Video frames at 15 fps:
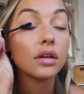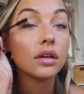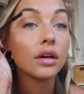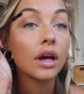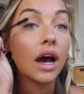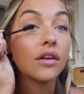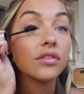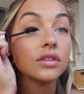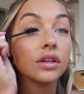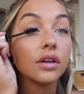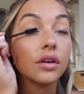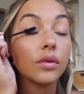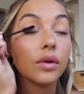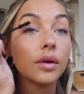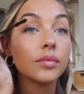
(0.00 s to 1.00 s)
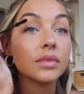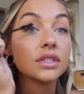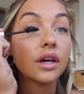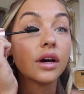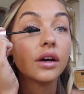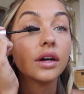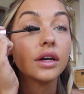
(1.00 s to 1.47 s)
have to wear
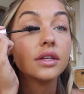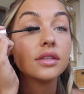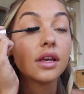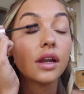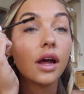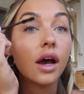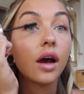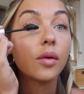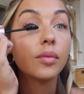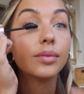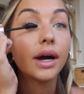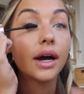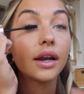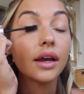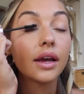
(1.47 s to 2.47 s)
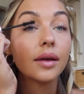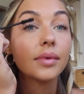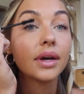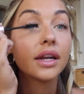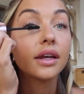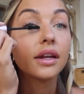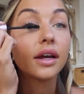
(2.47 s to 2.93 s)
mascara is that how bad I am
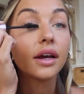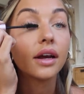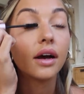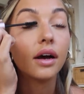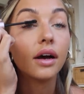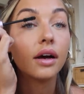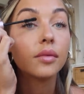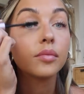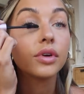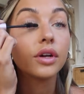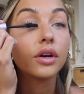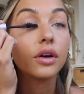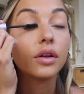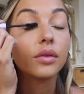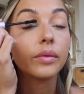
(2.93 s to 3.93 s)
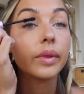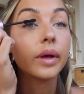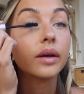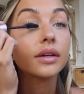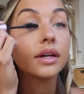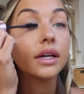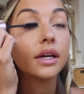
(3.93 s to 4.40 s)
at it. I can't put it on
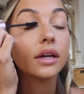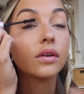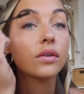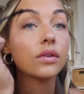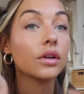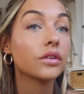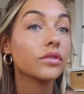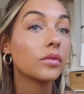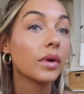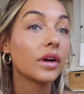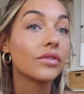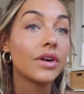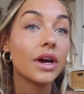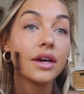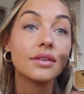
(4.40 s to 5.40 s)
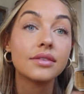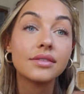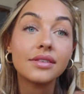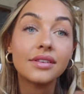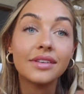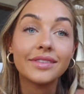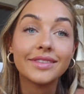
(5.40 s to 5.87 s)
without getting it all over my
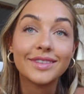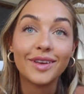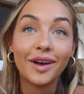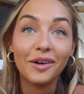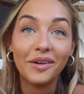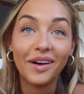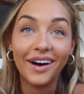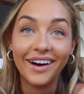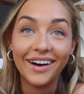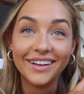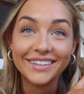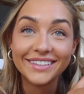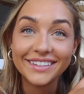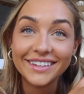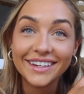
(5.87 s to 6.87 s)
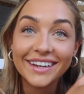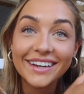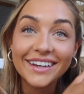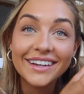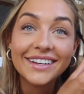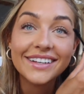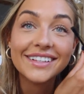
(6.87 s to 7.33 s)
face. It's so hard.
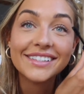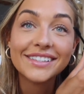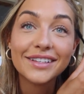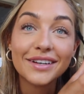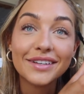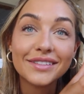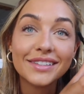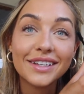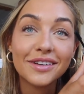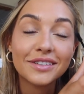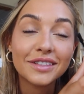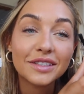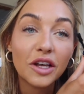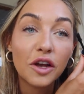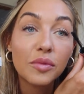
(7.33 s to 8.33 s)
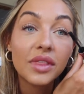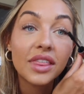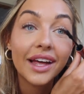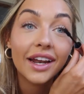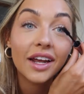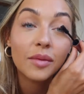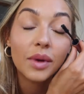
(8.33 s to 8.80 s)
So it sounds so
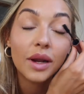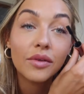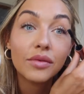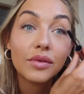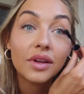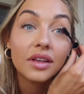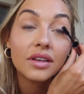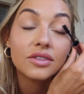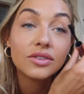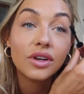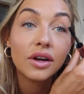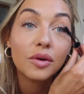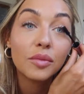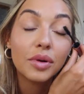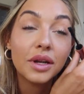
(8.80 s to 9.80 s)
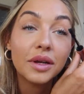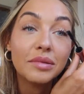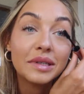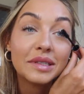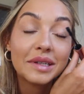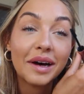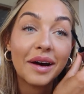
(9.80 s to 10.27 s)
pathetic, but I really struggle putting
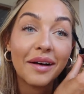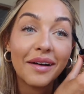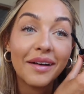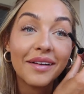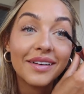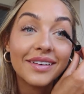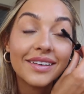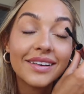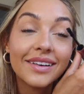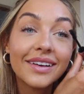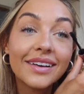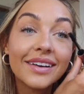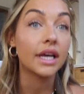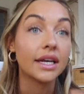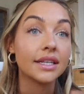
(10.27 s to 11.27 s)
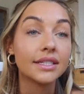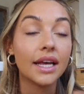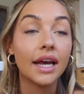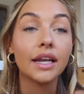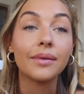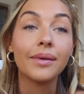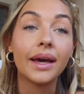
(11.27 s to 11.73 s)
mascara on. Yes,
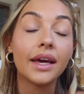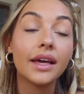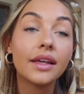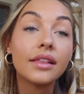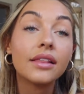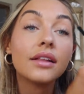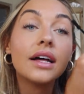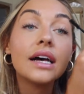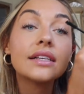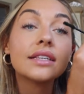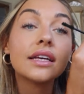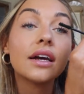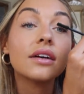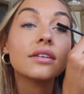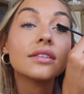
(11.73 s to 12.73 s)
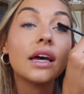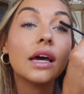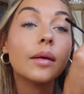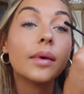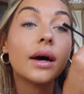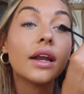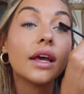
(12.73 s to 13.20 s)
anyway, the last thing I'll say
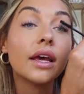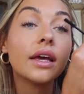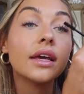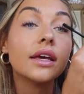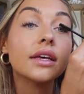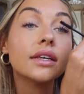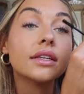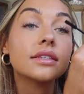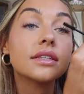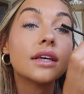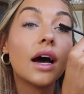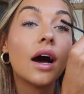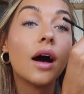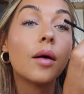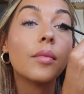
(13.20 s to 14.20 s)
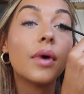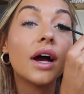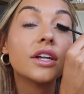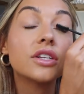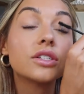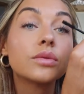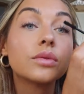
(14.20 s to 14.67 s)
about it is
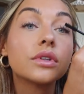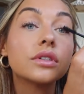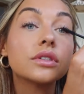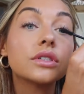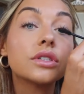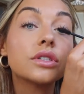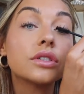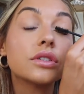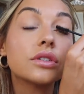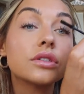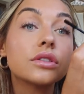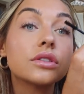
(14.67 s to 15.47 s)
I just want